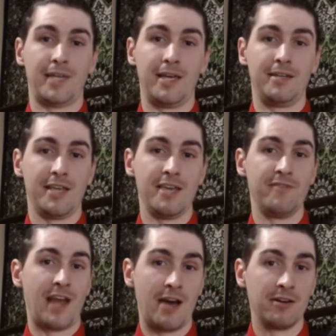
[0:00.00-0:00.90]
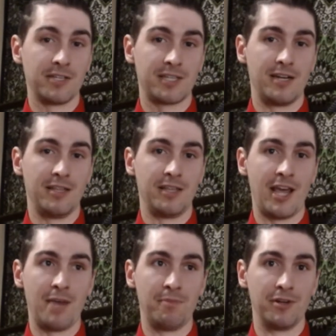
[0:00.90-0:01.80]
And even outside of the
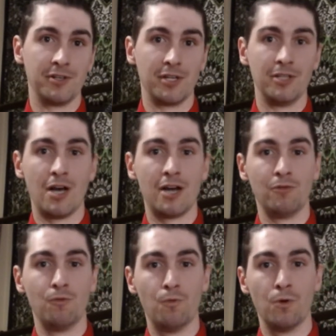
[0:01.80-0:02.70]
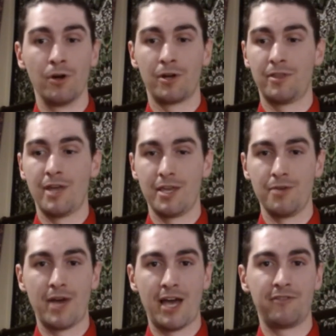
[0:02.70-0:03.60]
game, there's a lot of work that
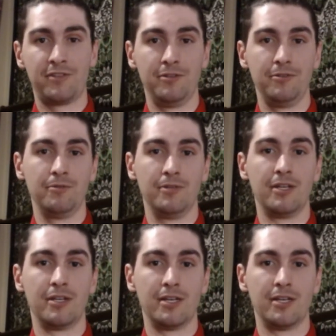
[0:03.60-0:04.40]
you have to